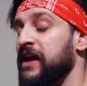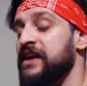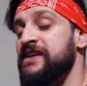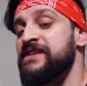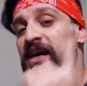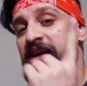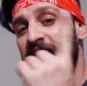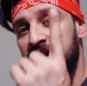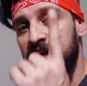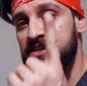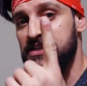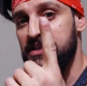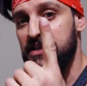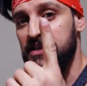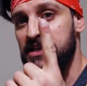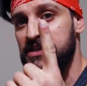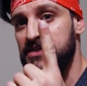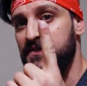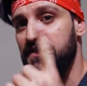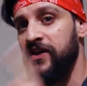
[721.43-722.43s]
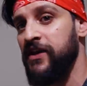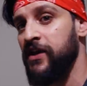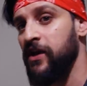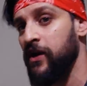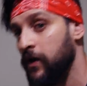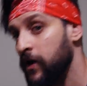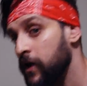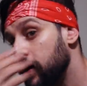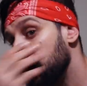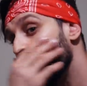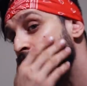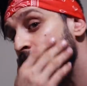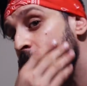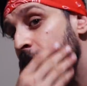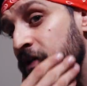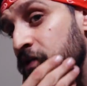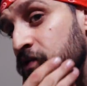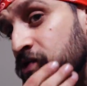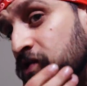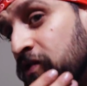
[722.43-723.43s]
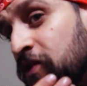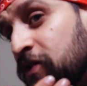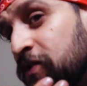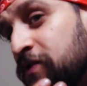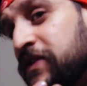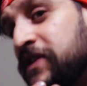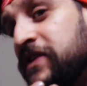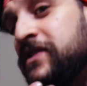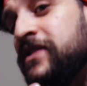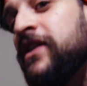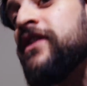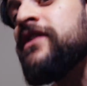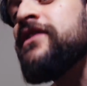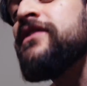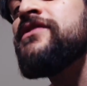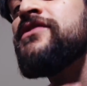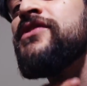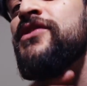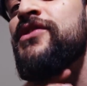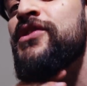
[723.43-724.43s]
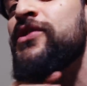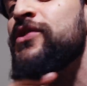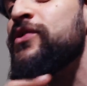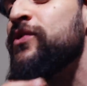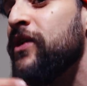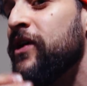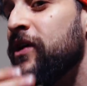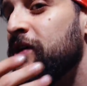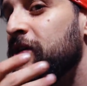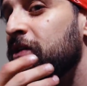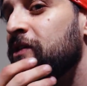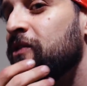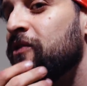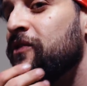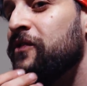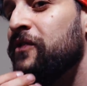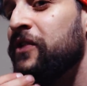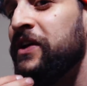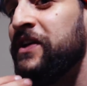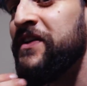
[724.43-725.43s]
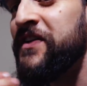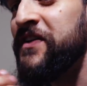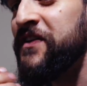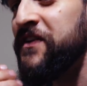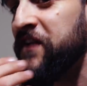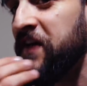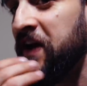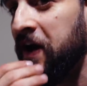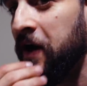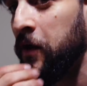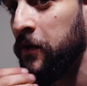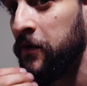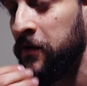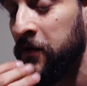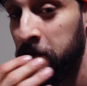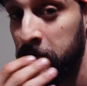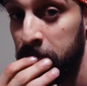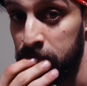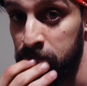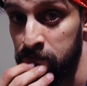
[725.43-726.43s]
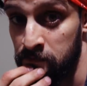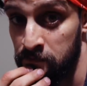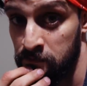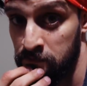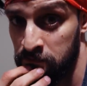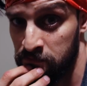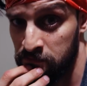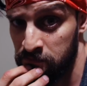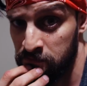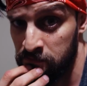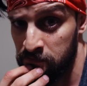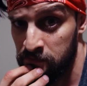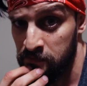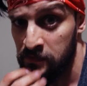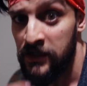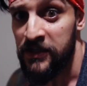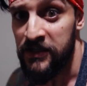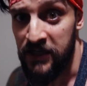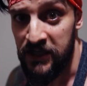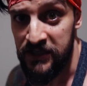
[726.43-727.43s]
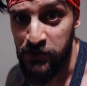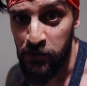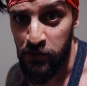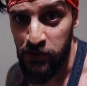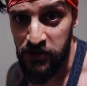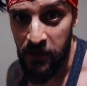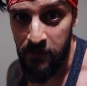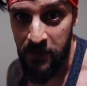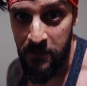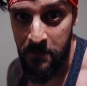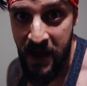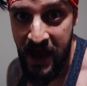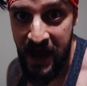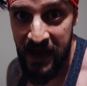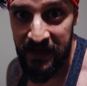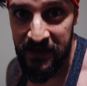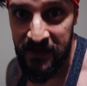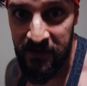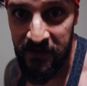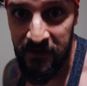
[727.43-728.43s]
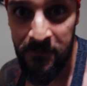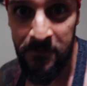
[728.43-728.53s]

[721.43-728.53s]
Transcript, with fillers: Lex. I'll catch you in the next video. And you might also notice there's a new little friend in town. Mm -mm -mm. Guess who's coming back?